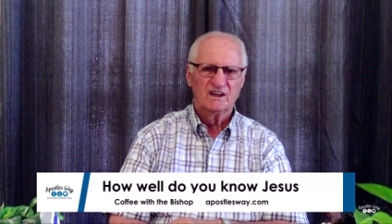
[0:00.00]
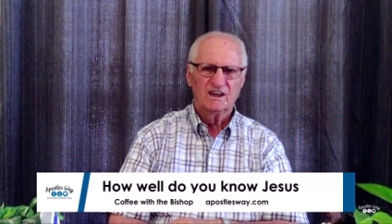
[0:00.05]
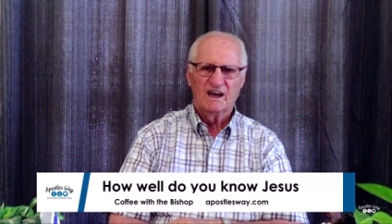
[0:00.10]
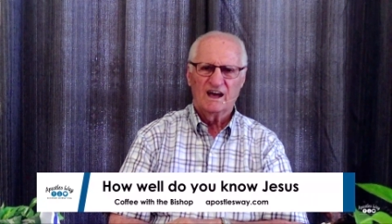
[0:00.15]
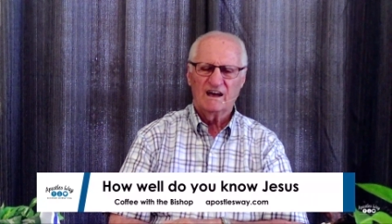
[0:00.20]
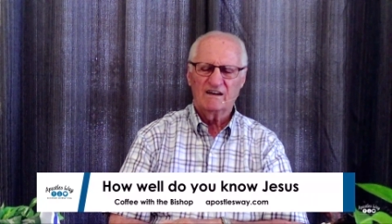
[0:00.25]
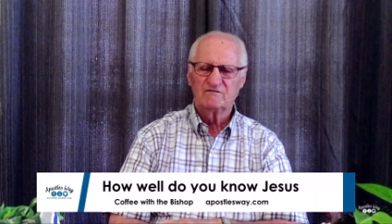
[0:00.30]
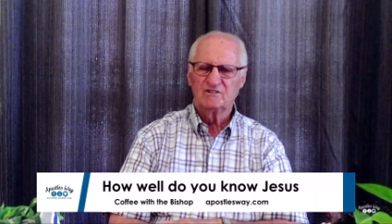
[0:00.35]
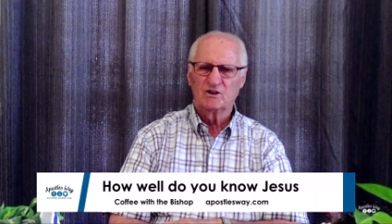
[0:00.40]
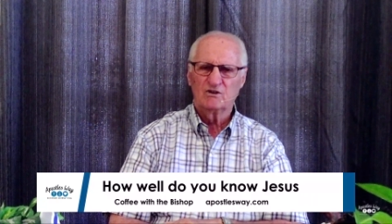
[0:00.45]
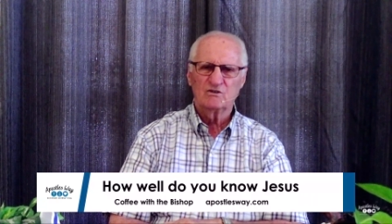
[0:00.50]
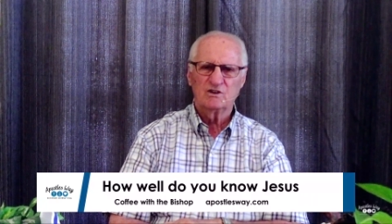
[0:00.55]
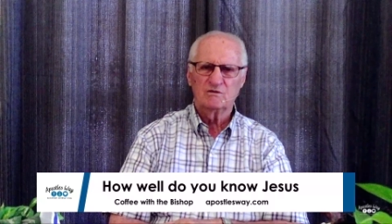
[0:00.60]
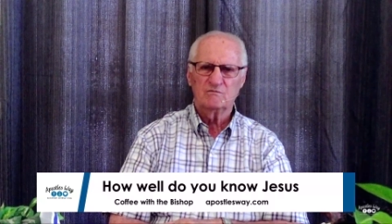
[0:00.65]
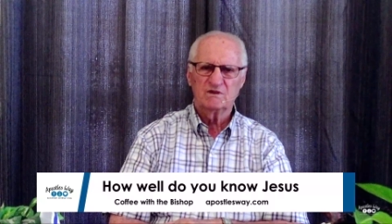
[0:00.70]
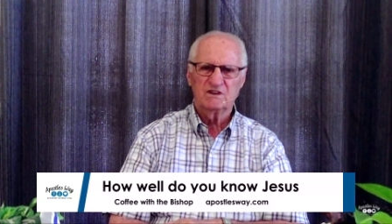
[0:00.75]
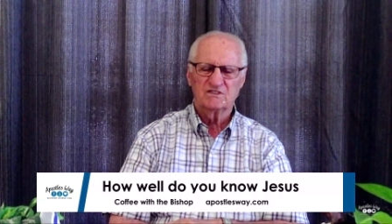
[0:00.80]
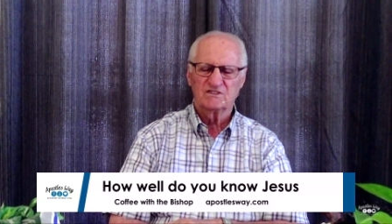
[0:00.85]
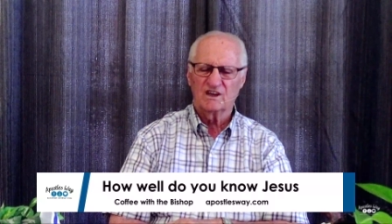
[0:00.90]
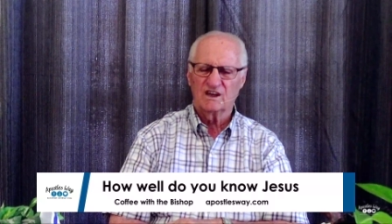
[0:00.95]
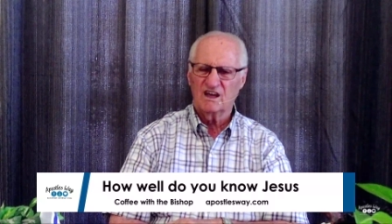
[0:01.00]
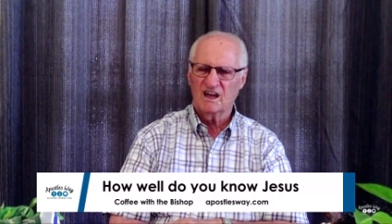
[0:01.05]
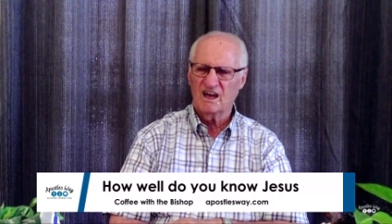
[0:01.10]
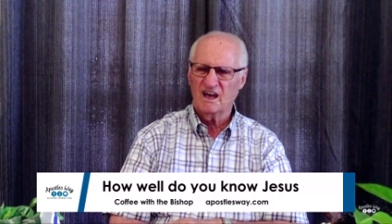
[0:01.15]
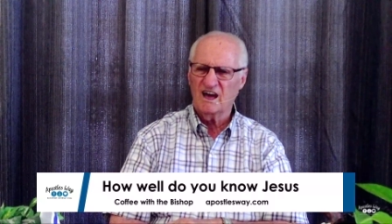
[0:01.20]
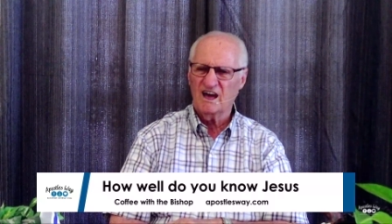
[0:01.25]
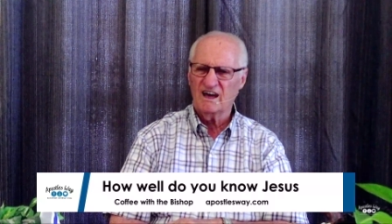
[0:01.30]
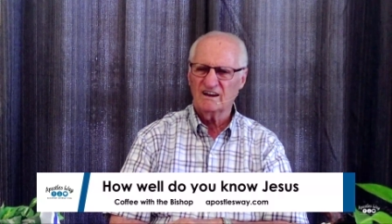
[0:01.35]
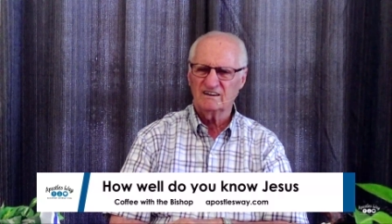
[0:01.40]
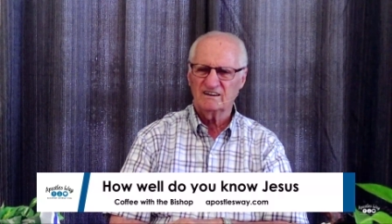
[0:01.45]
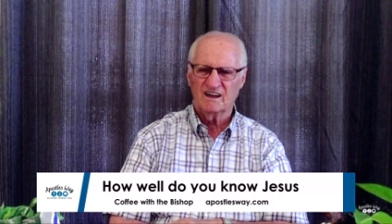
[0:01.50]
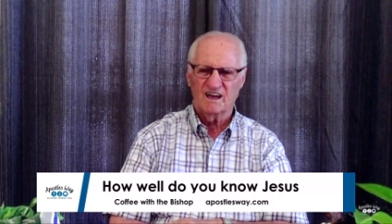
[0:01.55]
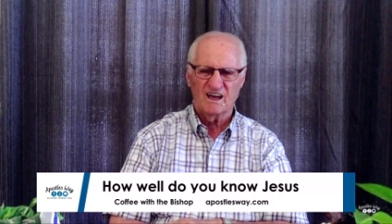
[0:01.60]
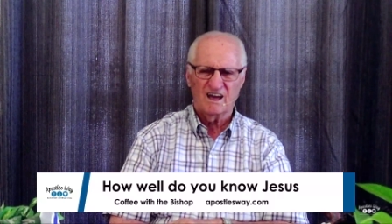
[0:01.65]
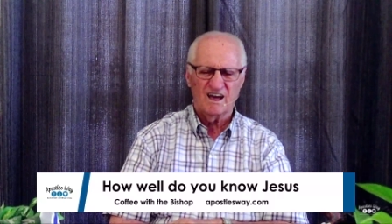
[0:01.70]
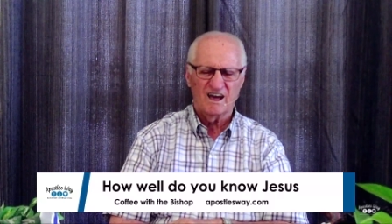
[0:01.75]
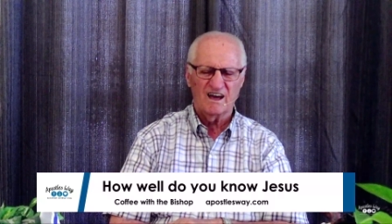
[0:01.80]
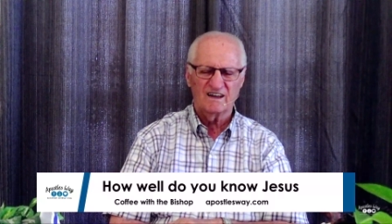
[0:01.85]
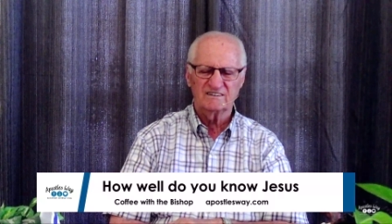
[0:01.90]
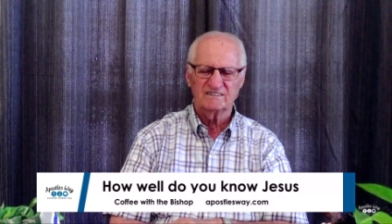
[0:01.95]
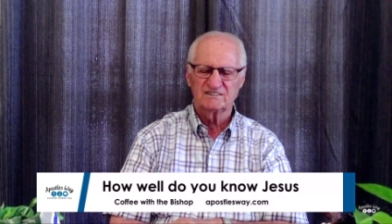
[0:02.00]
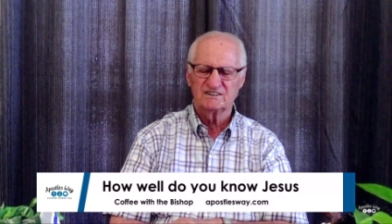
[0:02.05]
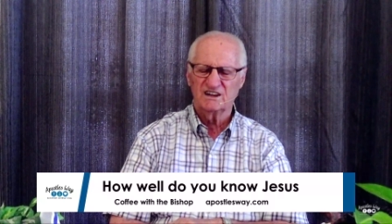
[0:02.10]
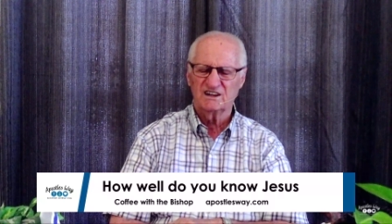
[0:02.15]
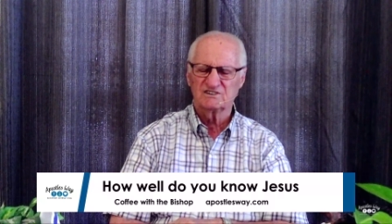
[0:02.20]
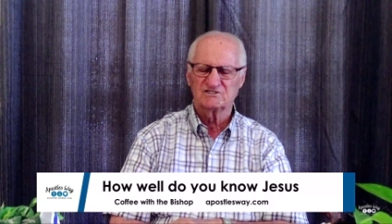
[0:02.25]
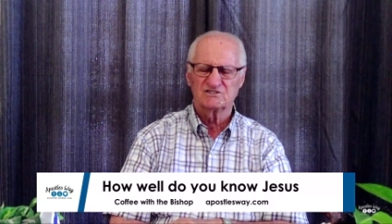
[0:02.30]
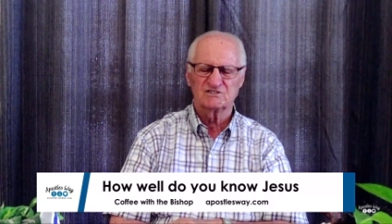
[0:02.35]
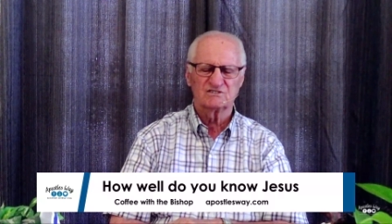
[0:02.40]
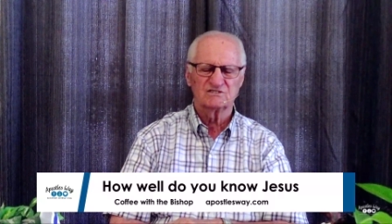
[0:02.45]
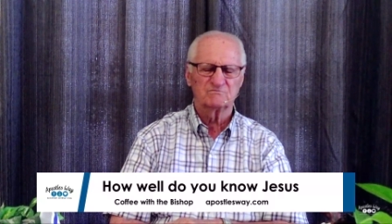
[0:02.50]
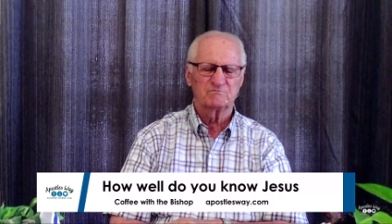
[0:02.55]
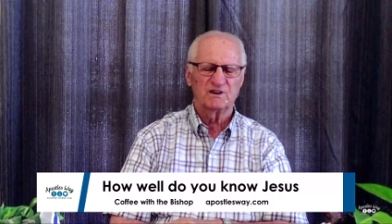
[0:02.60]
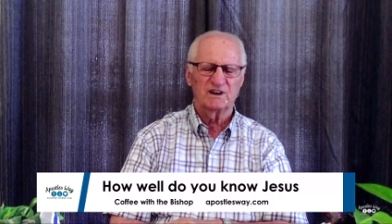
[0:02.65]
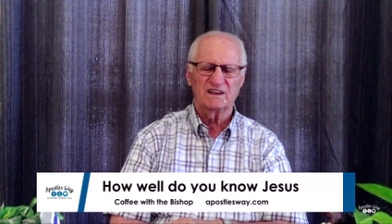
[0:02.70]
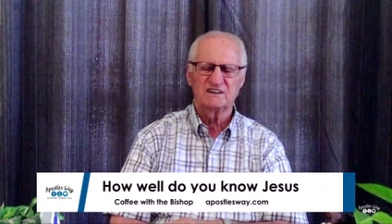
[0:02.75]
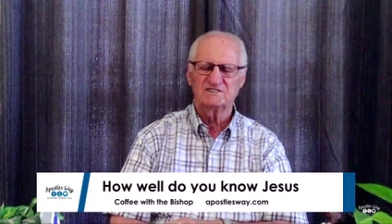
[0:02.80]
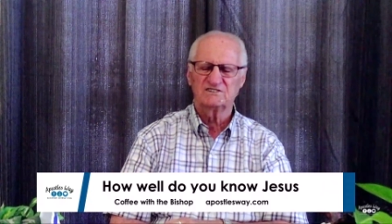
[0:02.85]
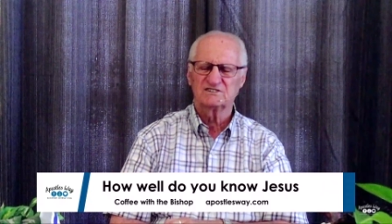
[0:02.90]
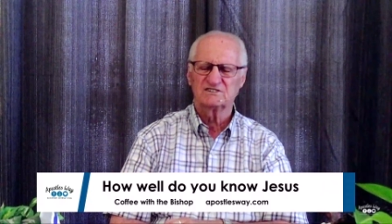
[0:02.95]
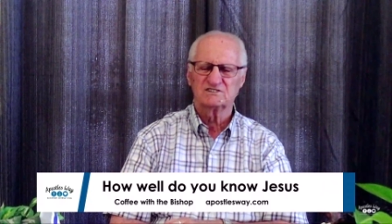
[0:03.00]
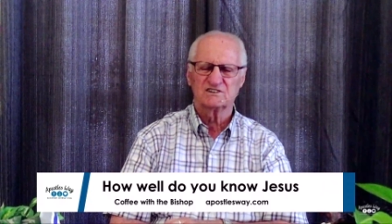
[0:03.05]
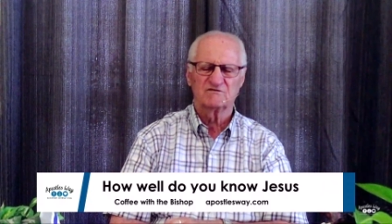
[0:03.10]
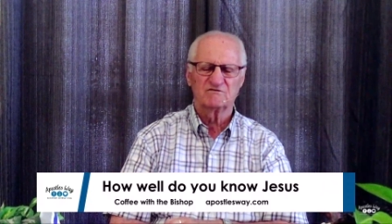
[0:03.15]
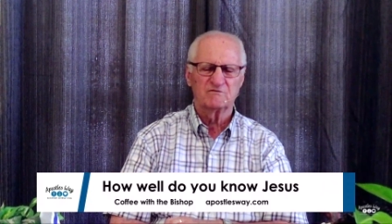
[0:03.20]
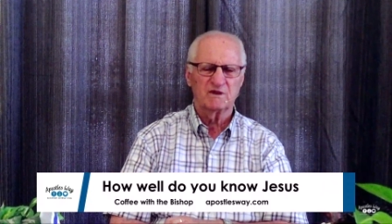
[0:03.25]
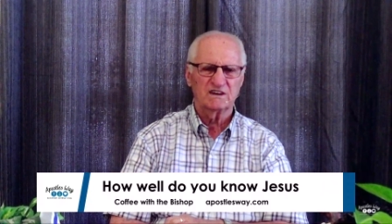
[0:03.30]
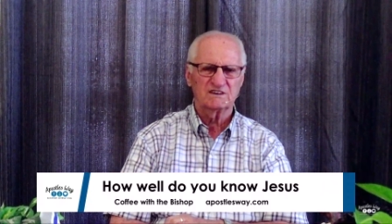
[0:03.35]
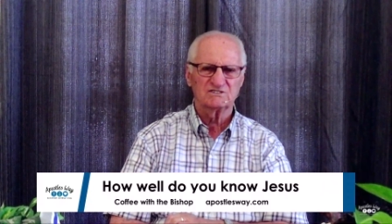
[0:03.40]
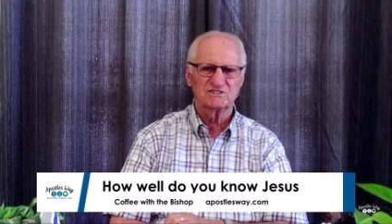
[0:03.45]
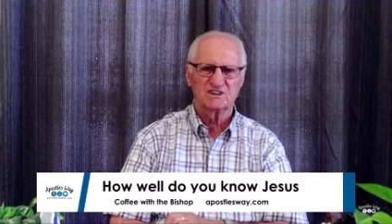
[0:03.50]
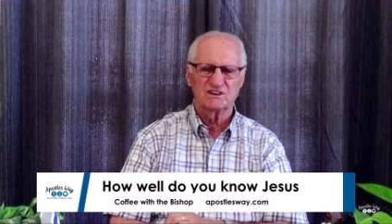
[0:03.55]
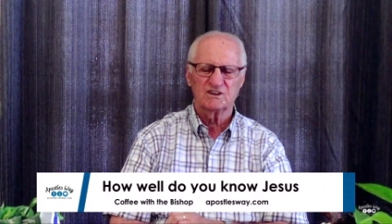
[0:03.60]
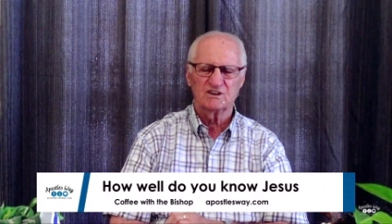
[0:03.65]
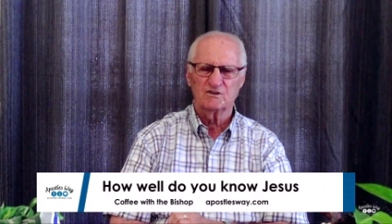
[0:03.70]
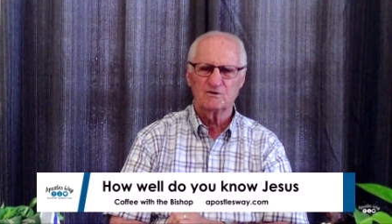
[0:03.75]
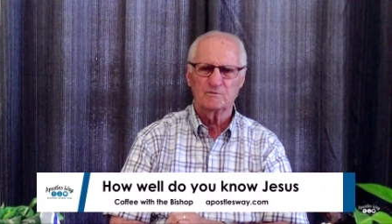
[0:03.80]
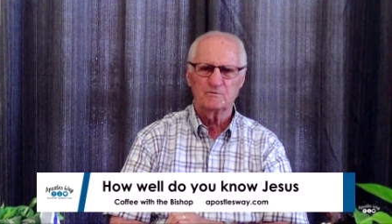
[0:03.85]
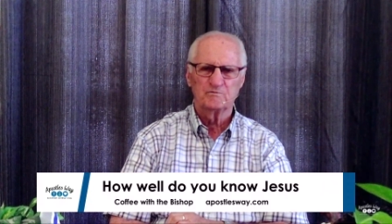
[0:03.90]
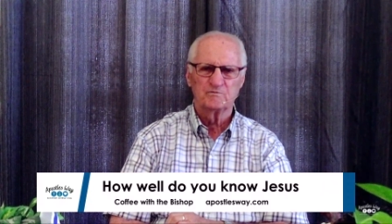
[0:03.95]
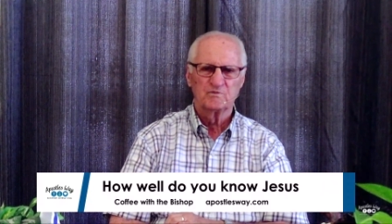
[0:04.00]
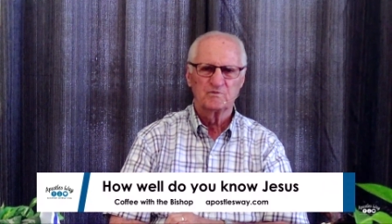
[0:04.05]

I've known him in the hot, hot desert places of Mexico